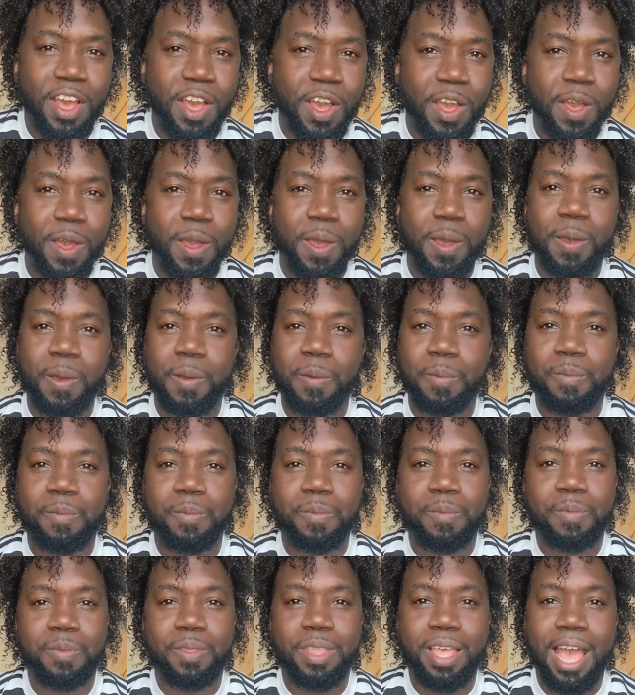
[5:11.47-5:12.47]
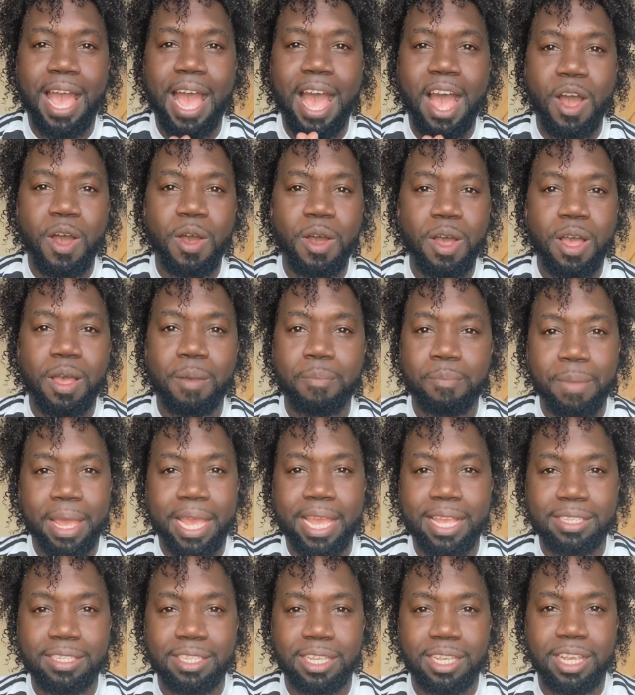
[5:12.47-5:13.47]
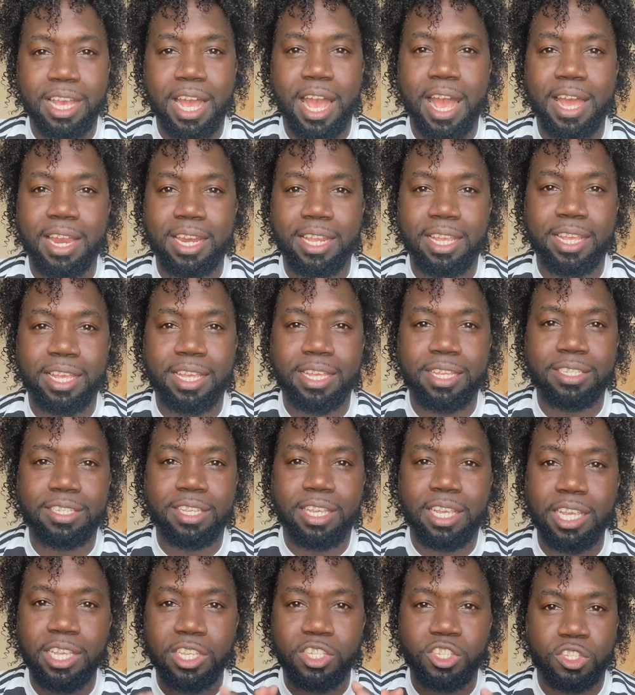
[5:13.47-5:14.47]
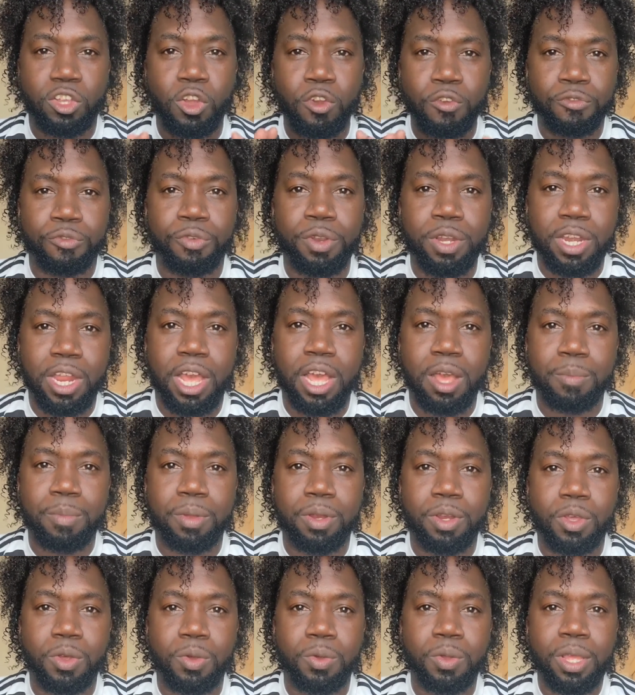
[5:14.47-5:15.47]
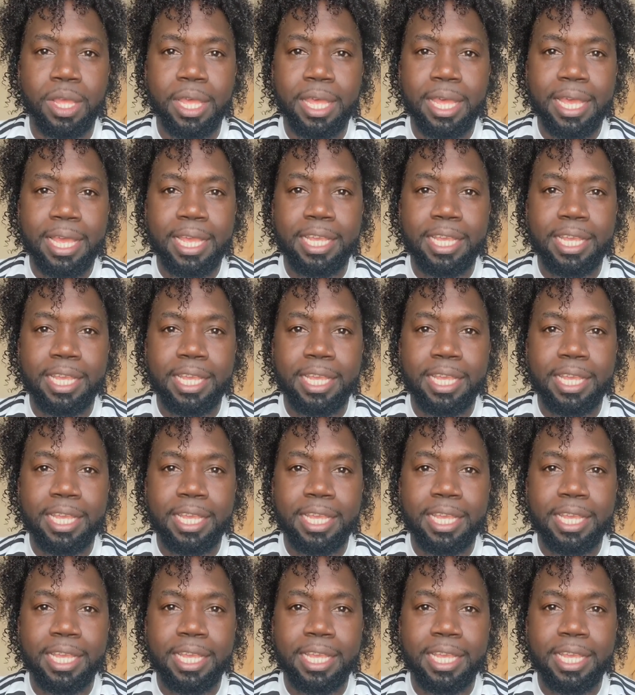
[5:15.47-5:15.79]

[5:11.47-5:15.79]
Um, how amazing God is. He's so phenomenal.